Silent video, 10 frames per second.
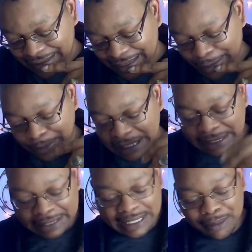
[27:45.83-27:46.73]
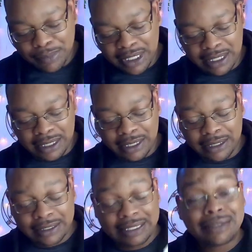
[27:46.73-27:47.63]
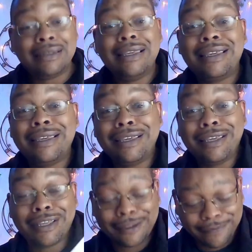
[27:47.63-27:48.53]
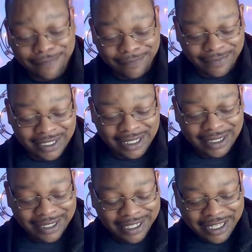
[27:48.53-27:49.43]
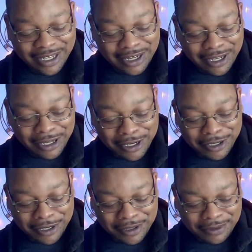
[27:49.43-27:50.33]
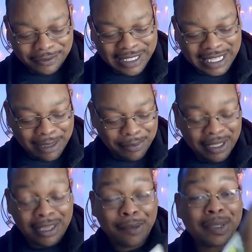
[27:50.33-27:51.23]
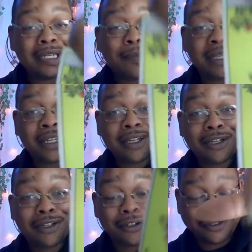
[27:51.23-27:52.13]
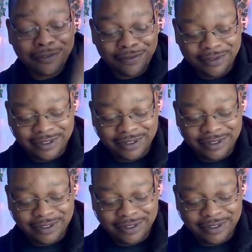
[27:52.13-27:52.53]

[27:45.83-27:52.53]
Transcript: Like, would they think that I'm being sneaky? Would they think I'm being manipulative?